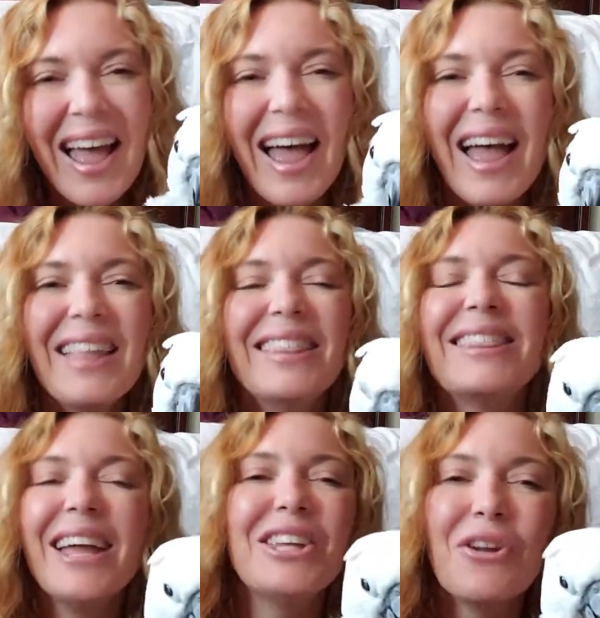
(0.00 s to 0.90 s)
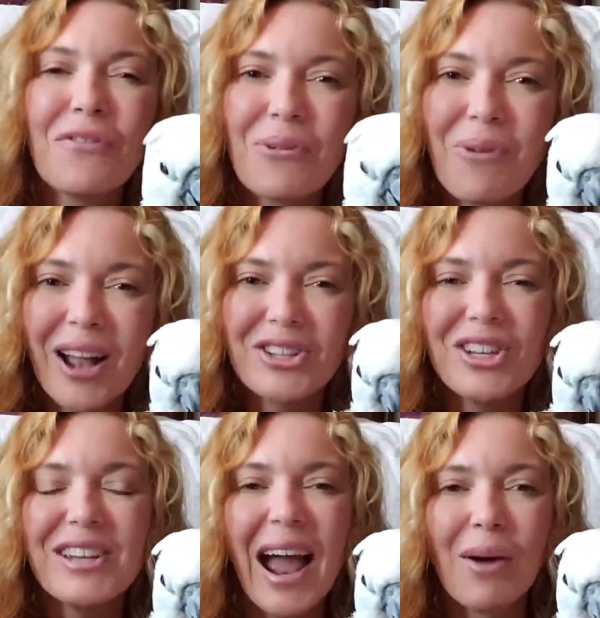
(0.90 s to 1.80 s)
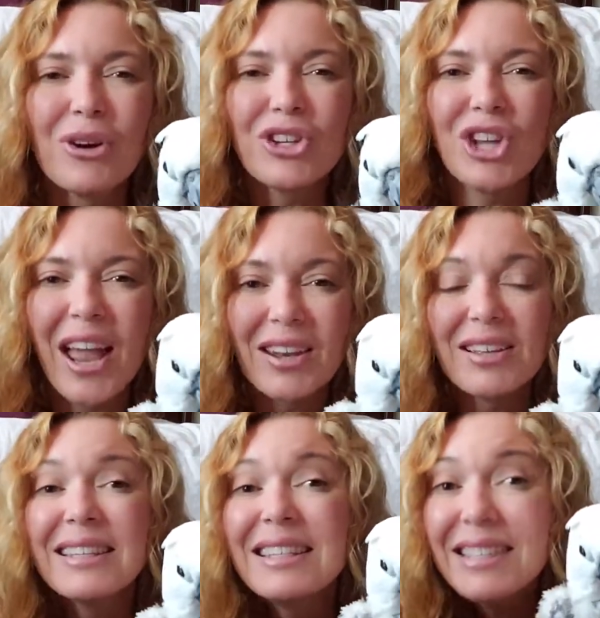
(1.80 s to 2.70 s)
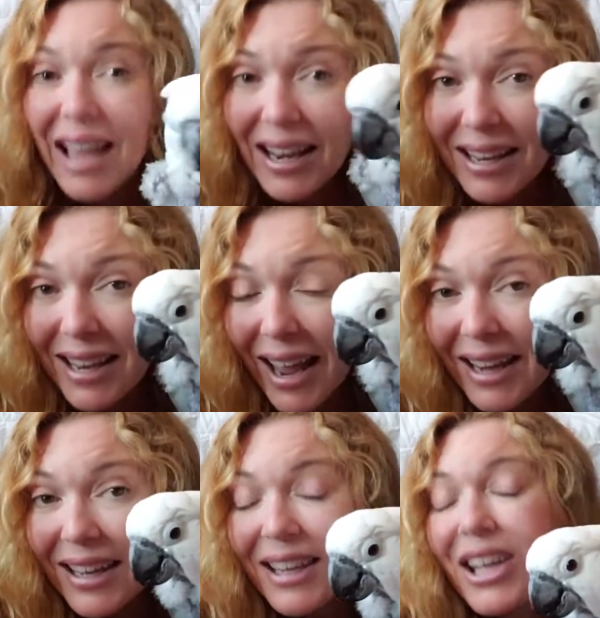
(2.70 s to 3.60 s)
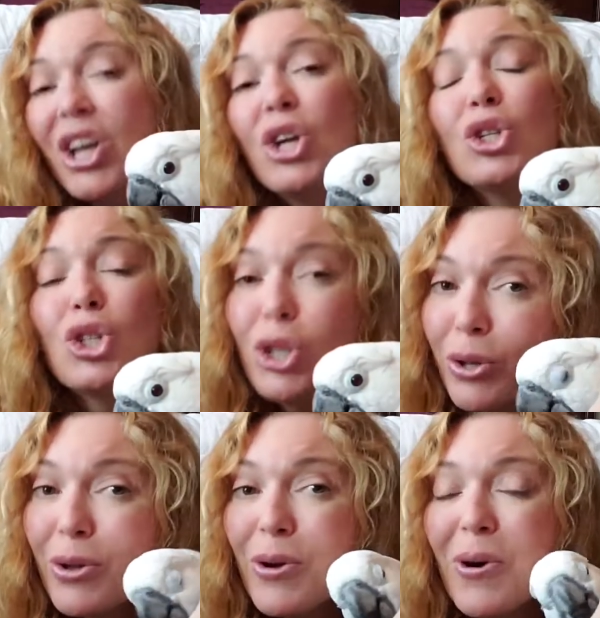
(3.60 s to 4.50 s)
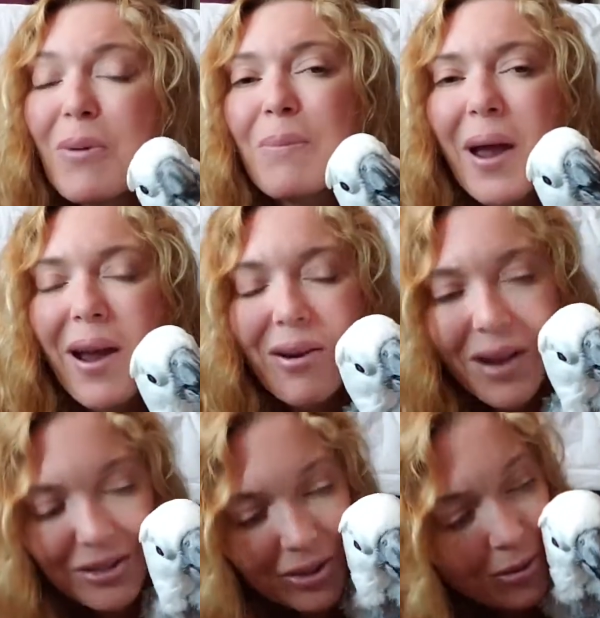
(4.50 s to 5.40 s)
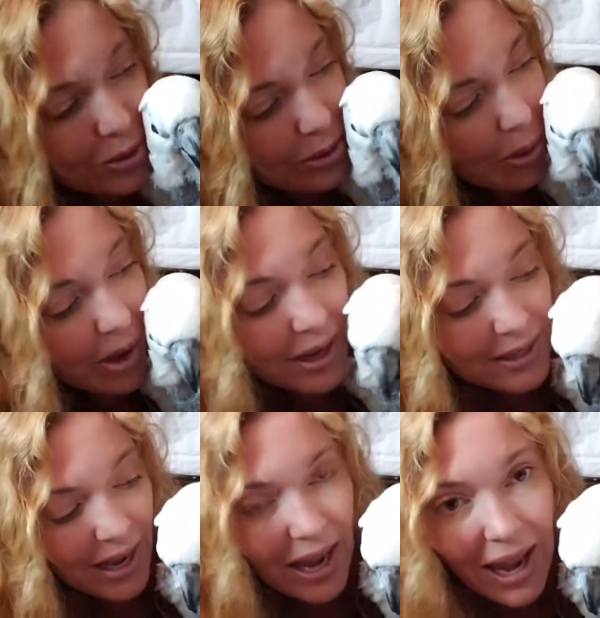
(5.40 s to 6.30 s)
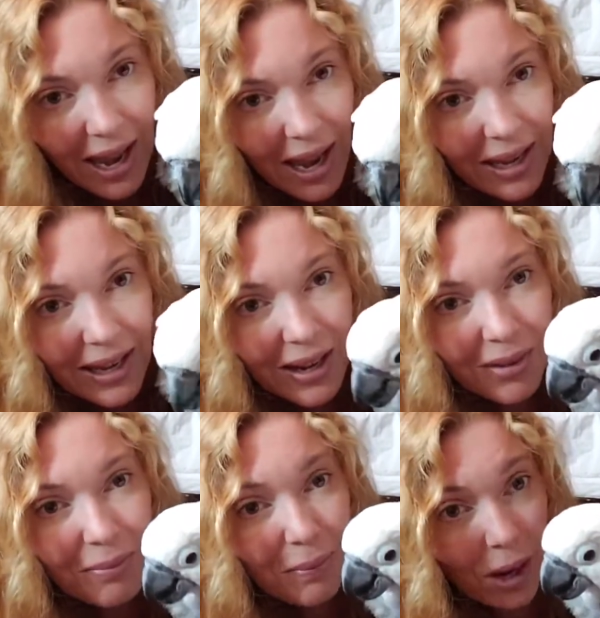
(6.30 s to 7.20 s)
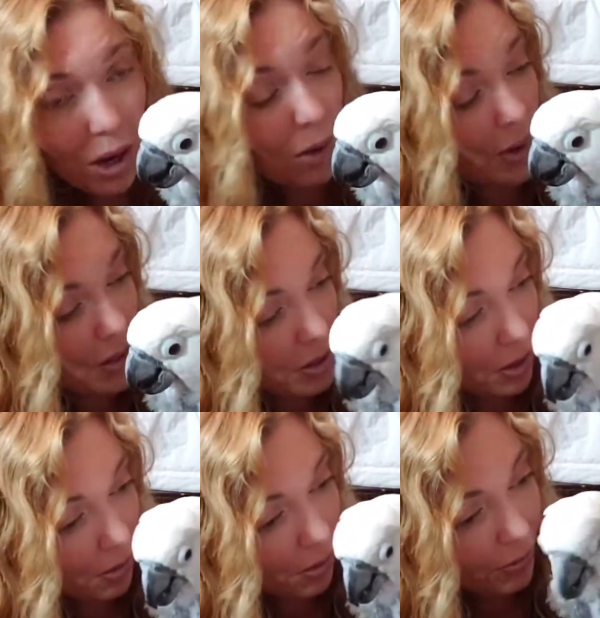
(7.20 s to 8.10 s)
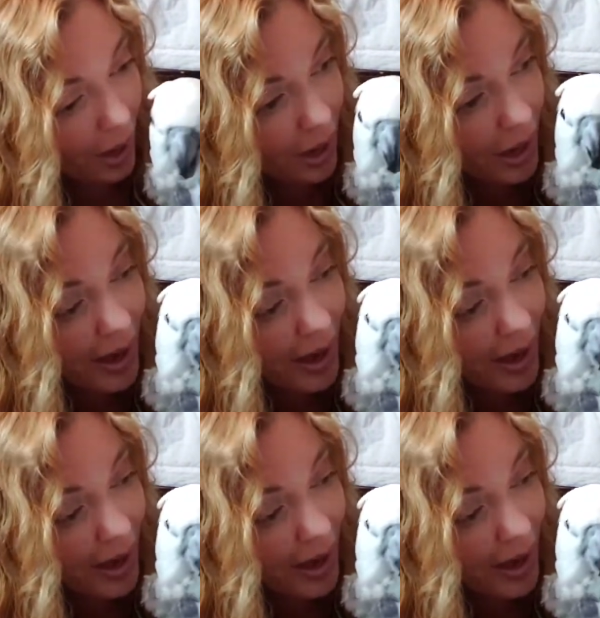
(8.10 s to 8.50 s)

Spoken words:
And thank you for watching our channel dedicated to parrot rescue stories and parrot rescue, right?